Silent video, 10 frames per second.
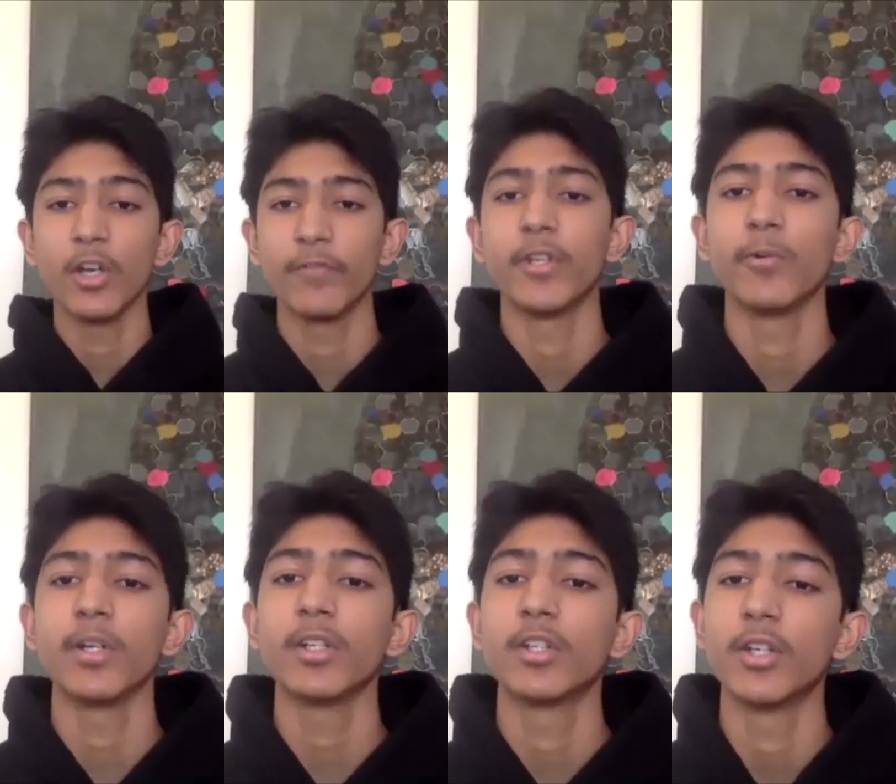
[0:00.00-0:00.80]

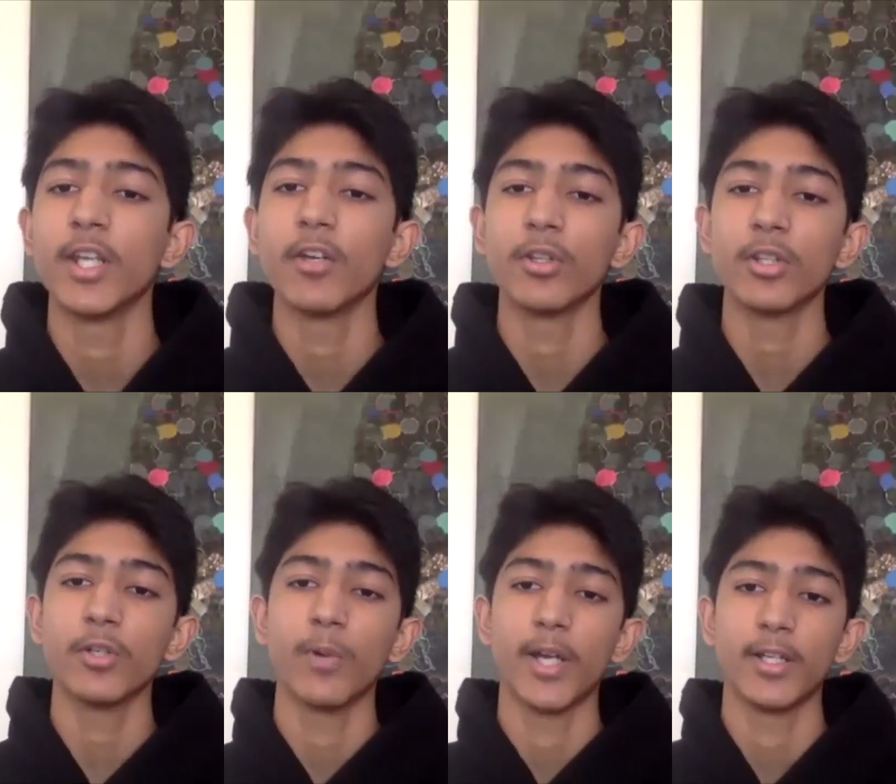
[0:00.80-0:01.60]
everyone. Today on the
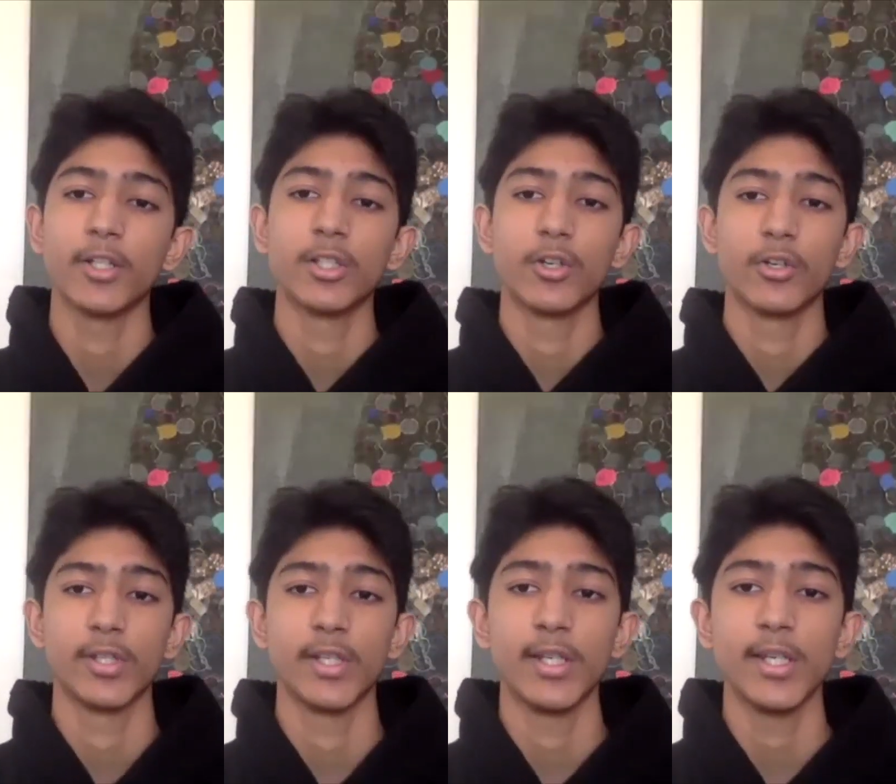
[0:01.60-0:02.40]
WhiteOwl Talk
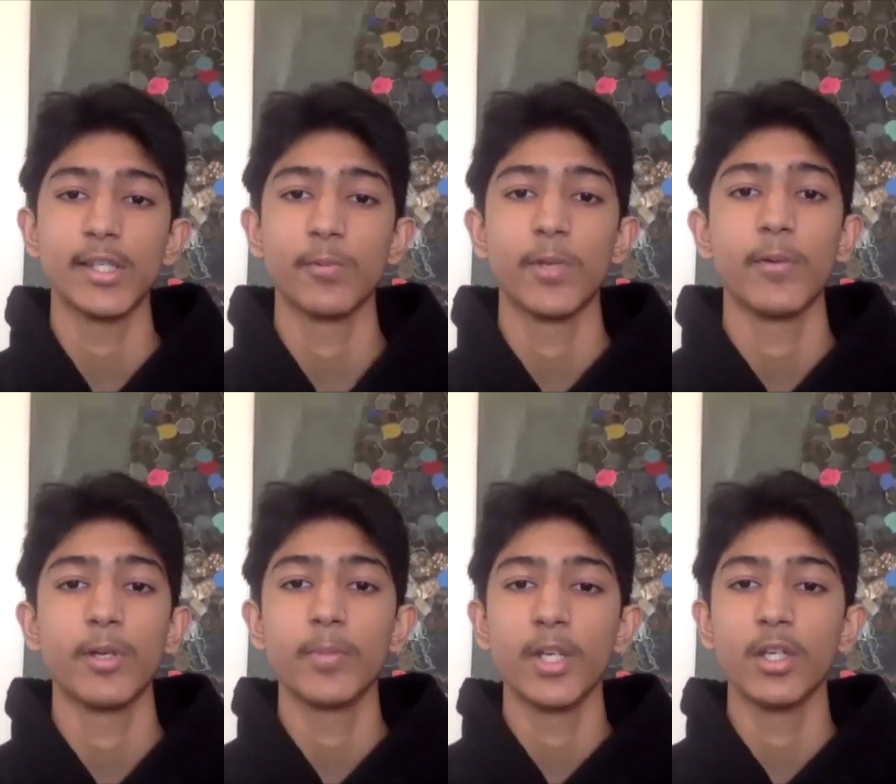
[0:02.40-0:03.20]
Series, we will
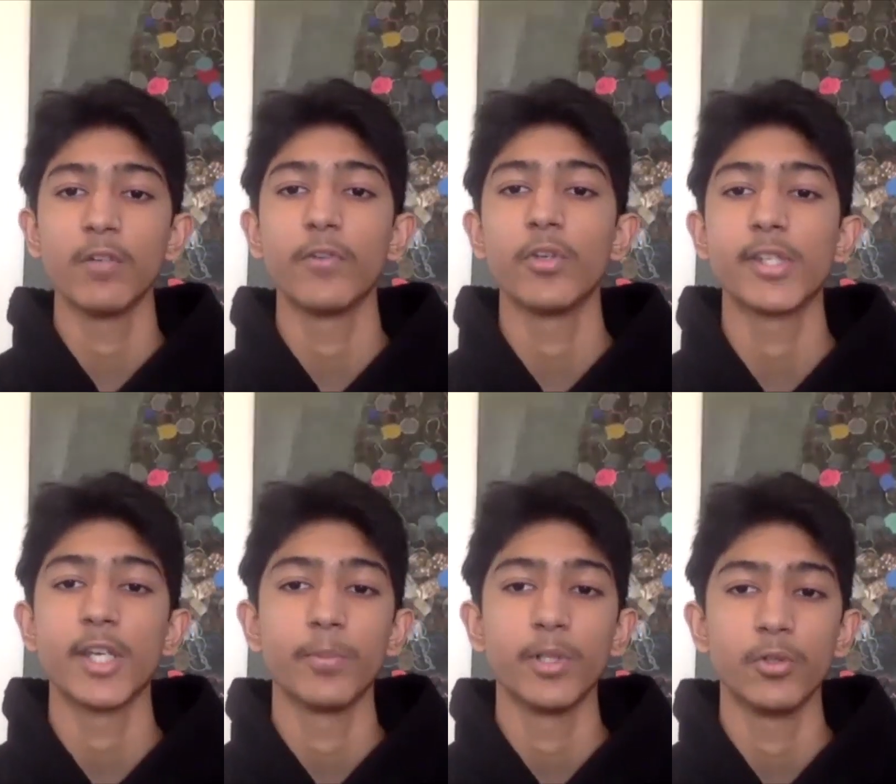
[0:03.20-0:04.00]
be interviewing
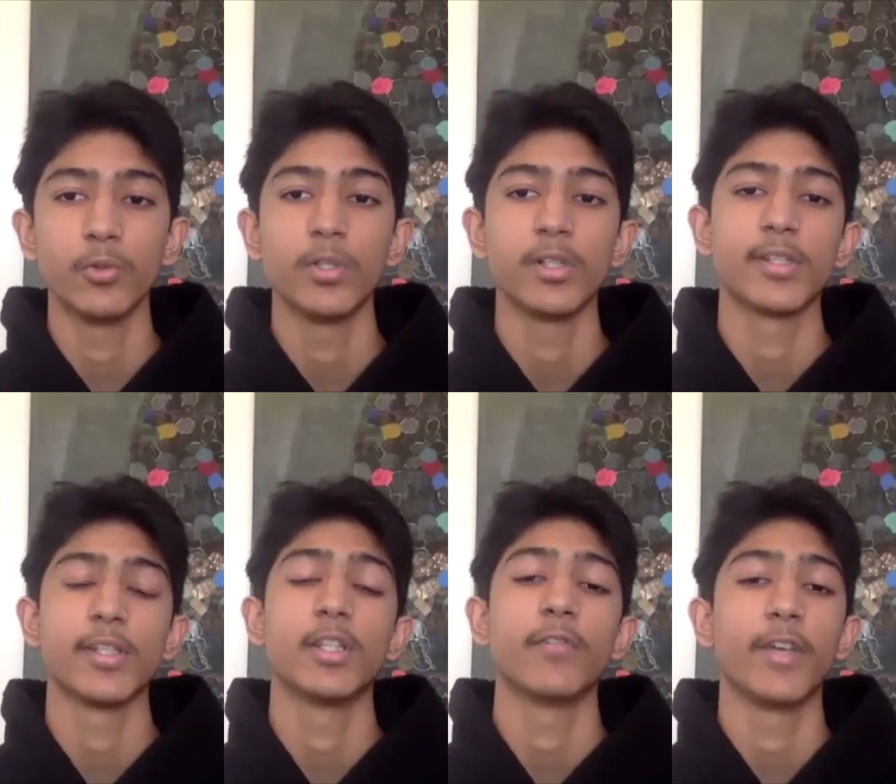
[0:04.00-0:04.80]
someone who works
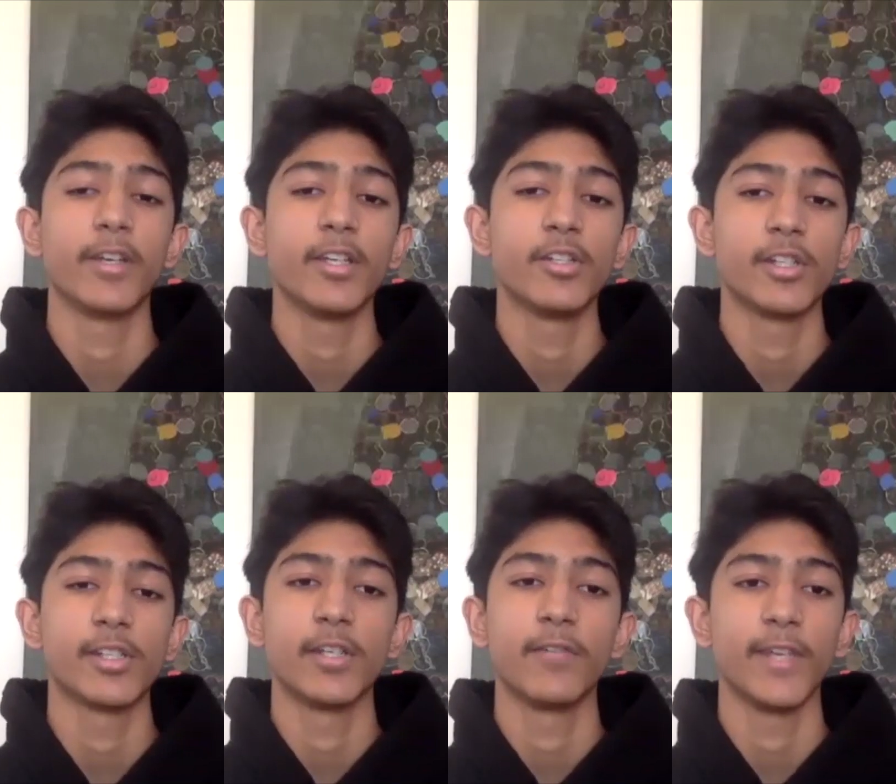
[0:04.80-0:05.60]
in the very
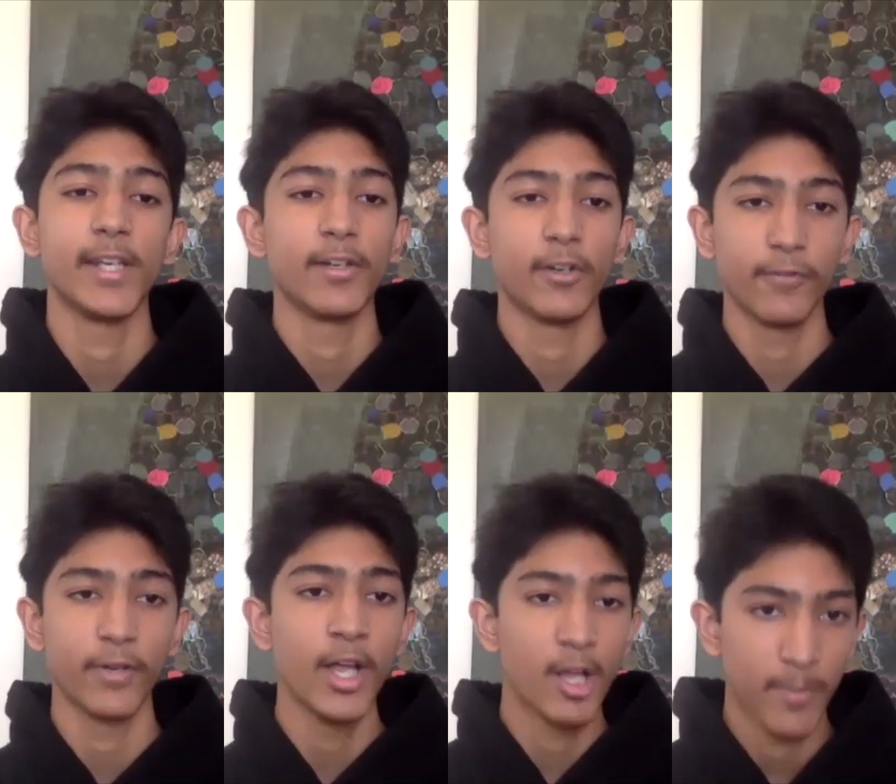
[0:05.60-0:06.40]
interesting field of
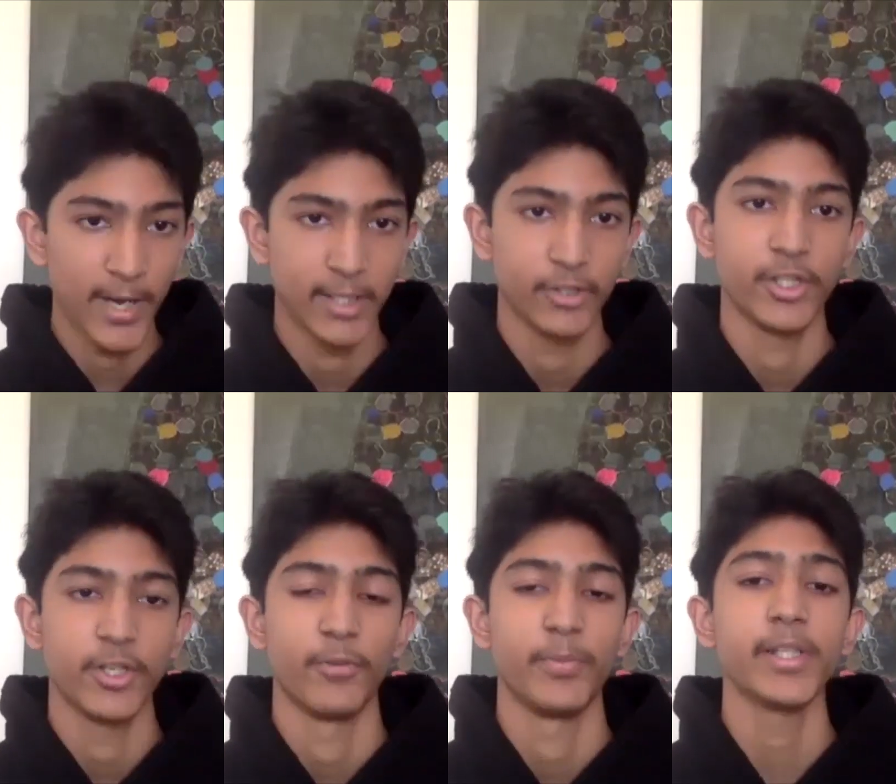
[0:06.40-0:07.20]

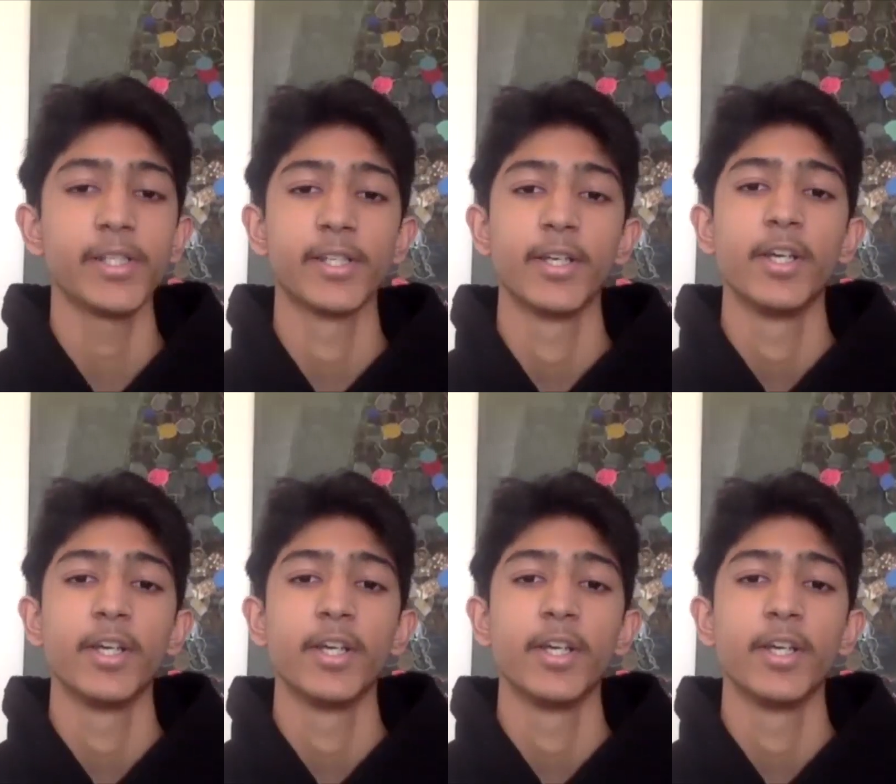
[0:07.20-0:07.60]
paleogenomics.